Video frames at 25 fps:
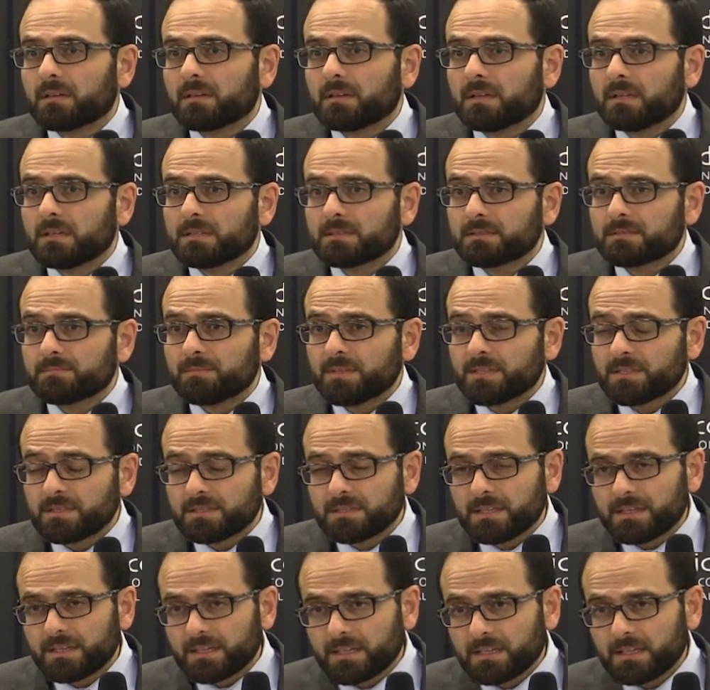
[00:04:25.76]
His
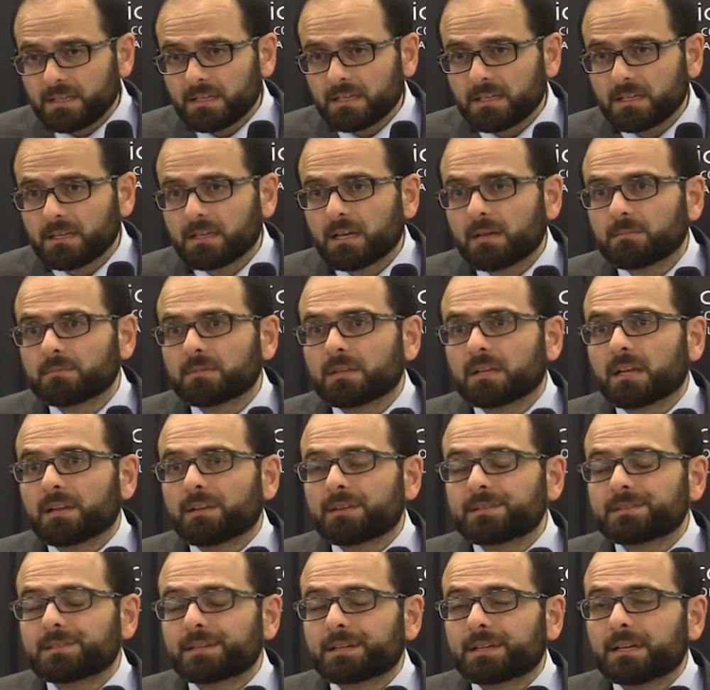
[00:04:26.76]
Majesty the King Abdullah
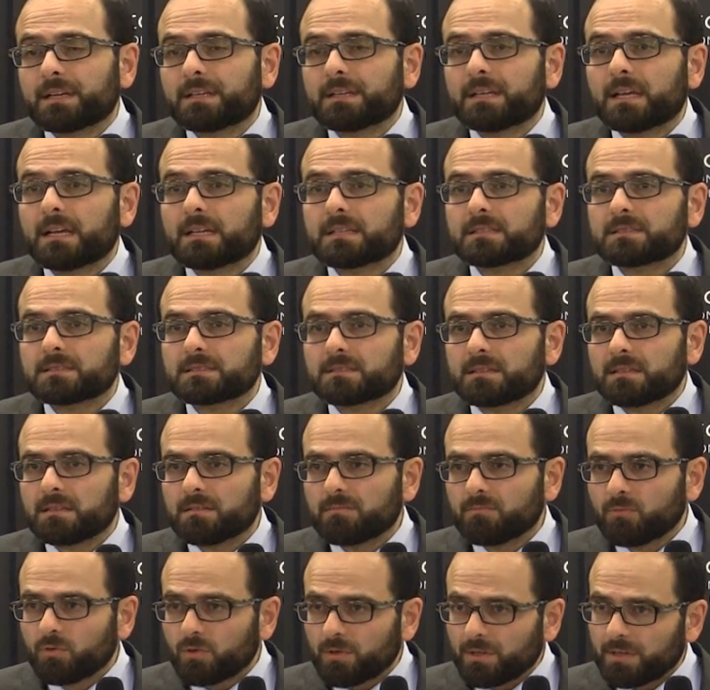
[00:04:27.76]
II has uh,
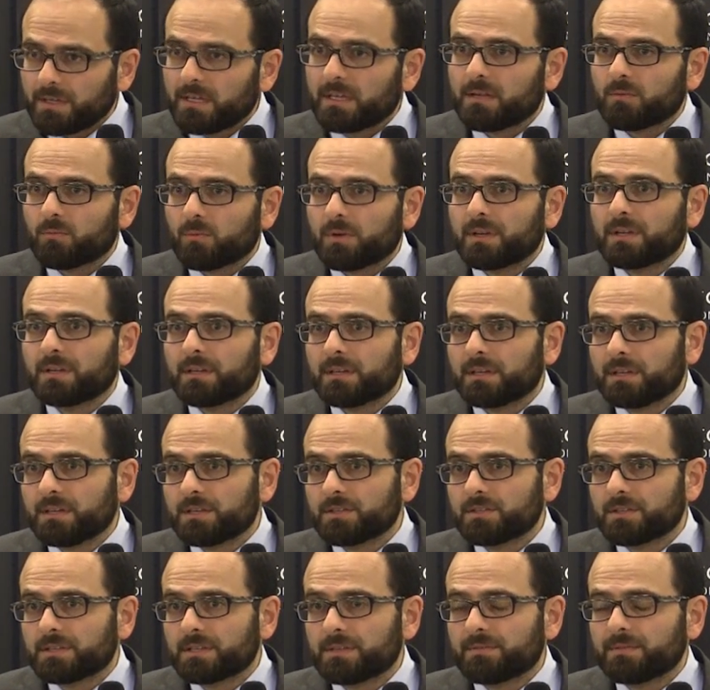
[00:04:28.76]
more than one
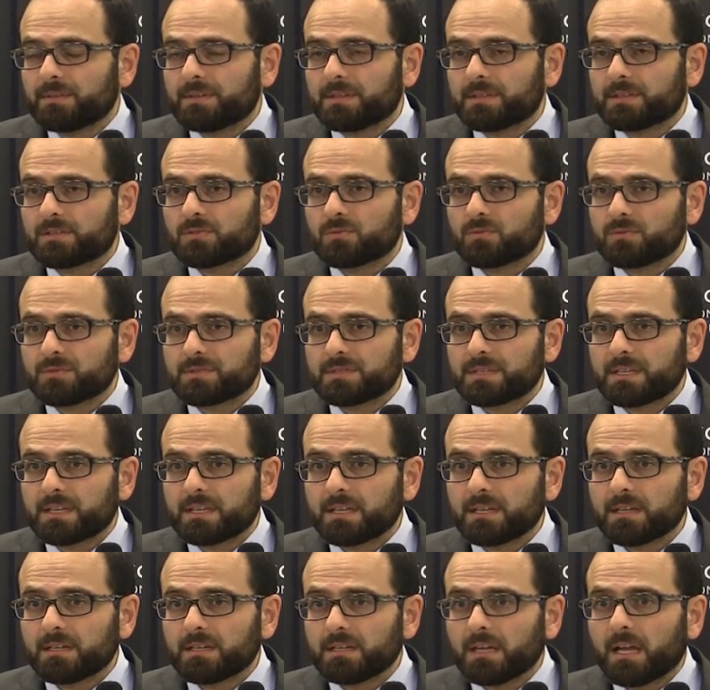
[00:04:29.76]
initiative in this
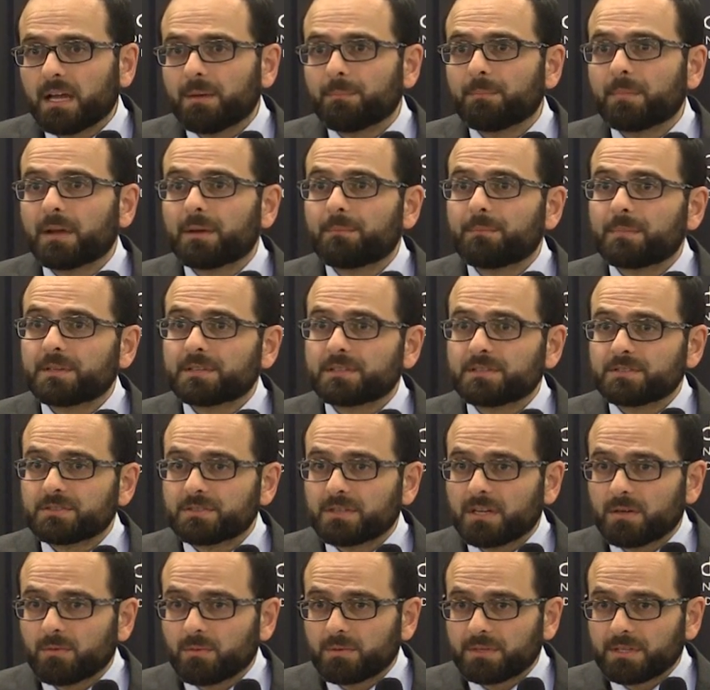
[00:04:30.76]
concern. Amman message
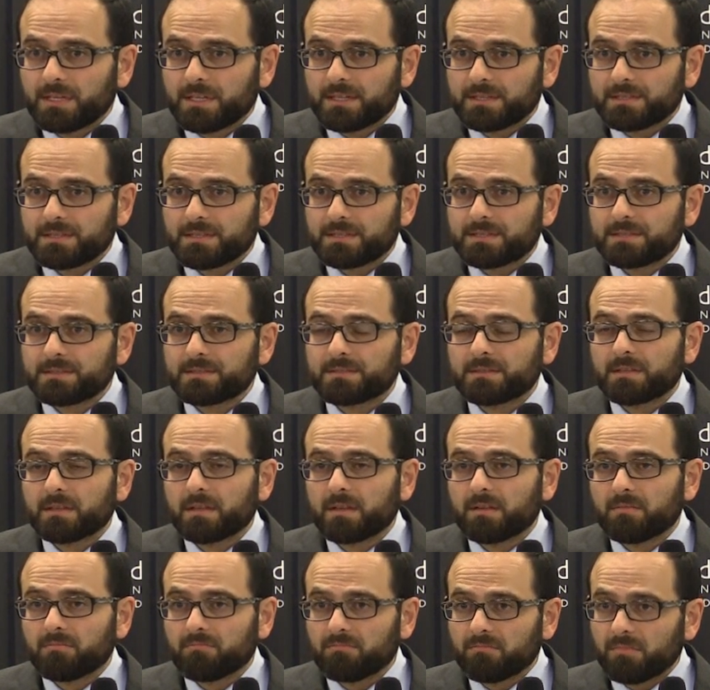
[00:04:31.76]
nowadays is
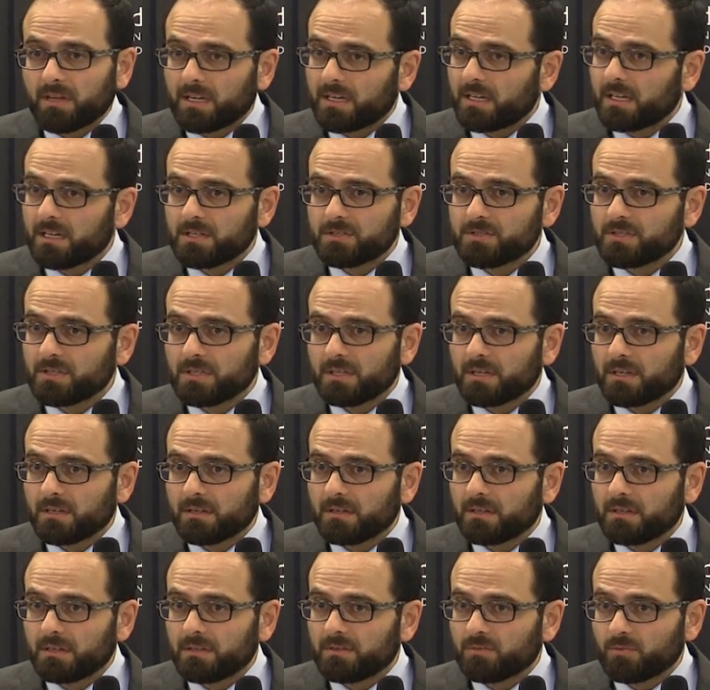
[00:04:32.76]
uh, a cultural
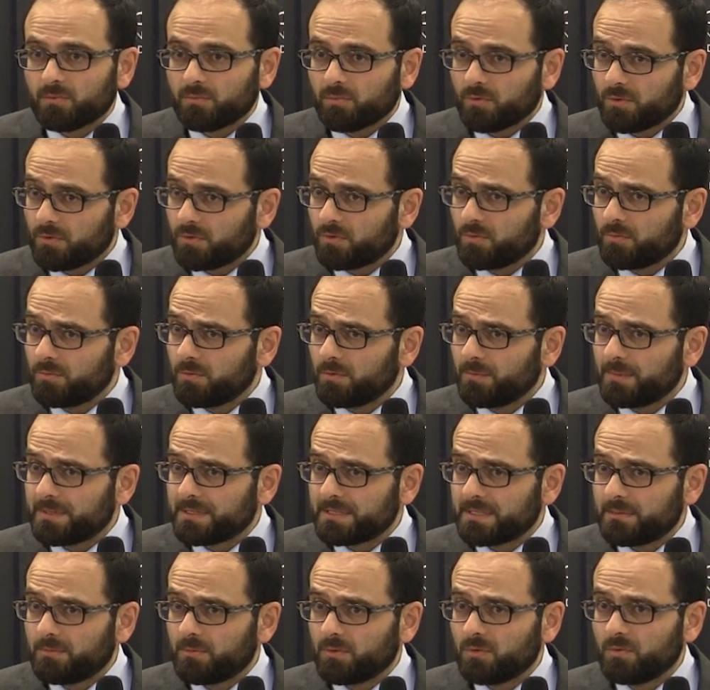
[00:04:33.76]
uh,
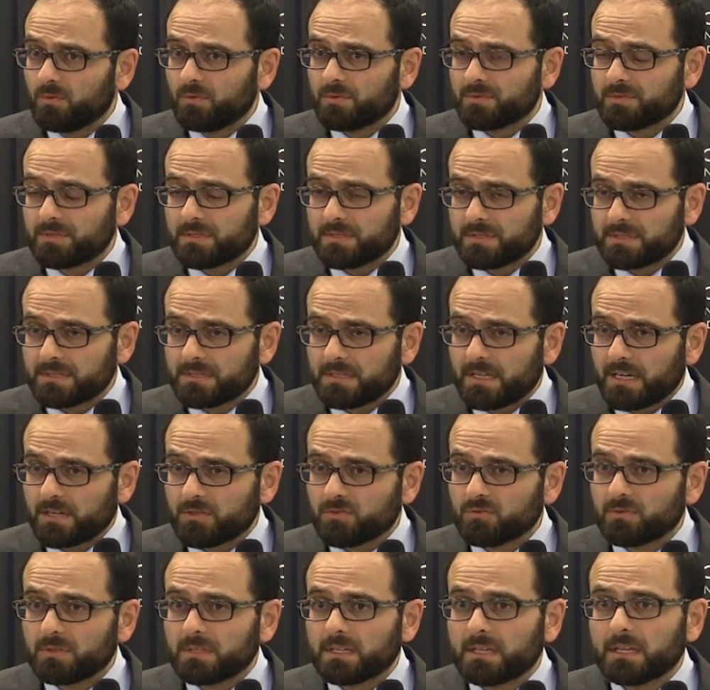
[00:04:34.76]
diplomacy because it's
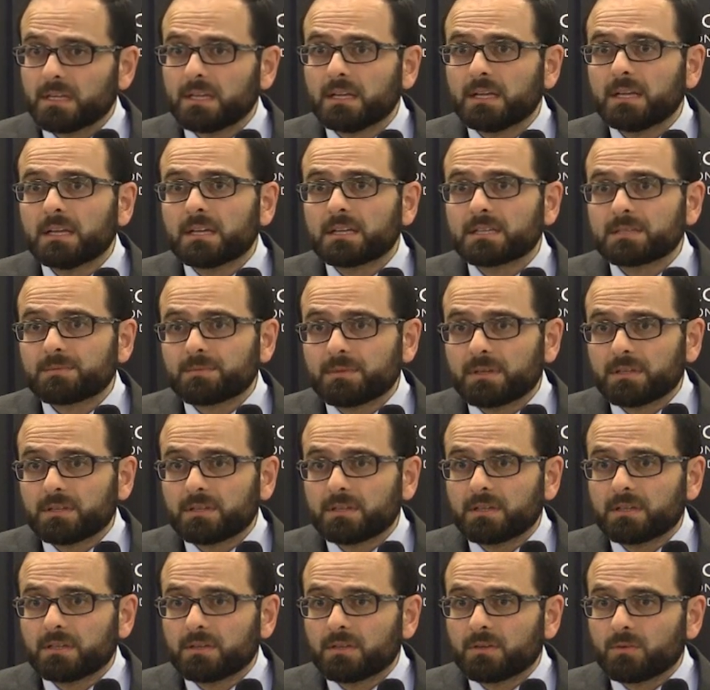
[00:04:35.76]
actually spread
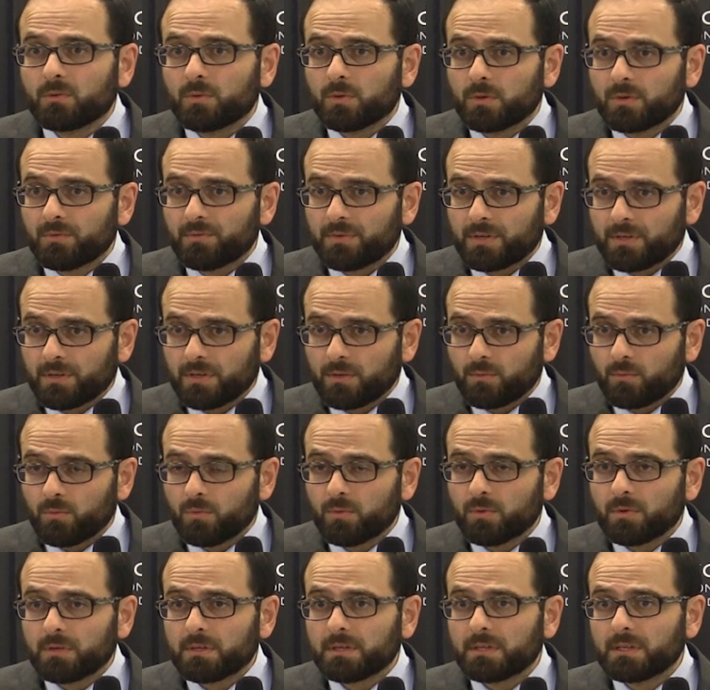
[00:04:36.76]
in all over the
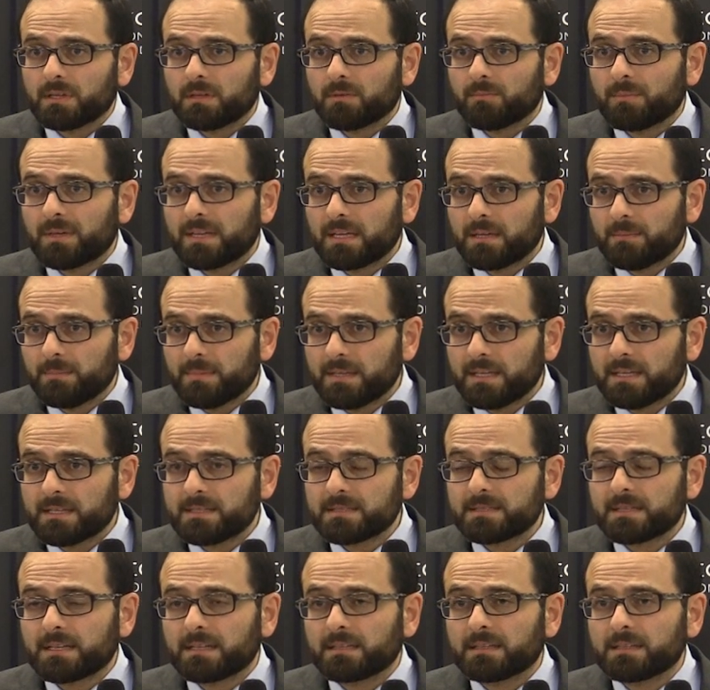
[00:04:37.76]
world in many
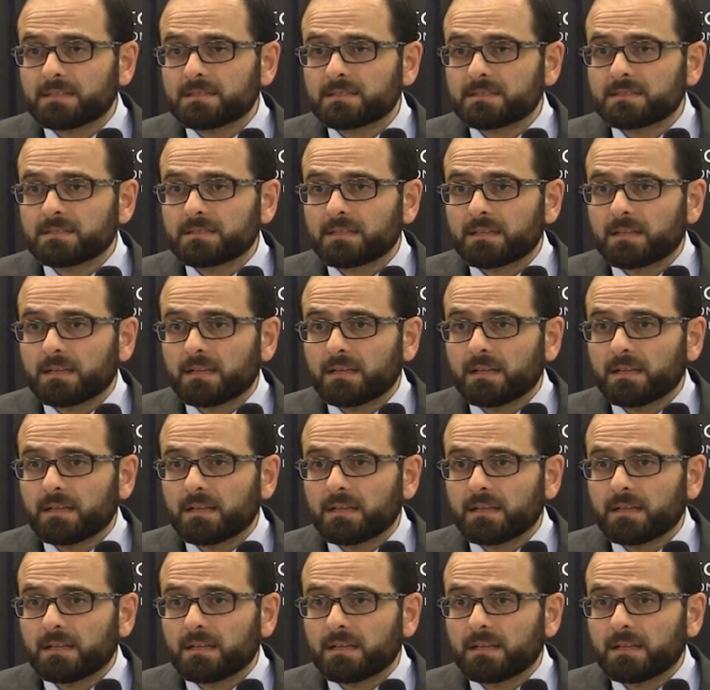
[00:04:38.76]
means and it's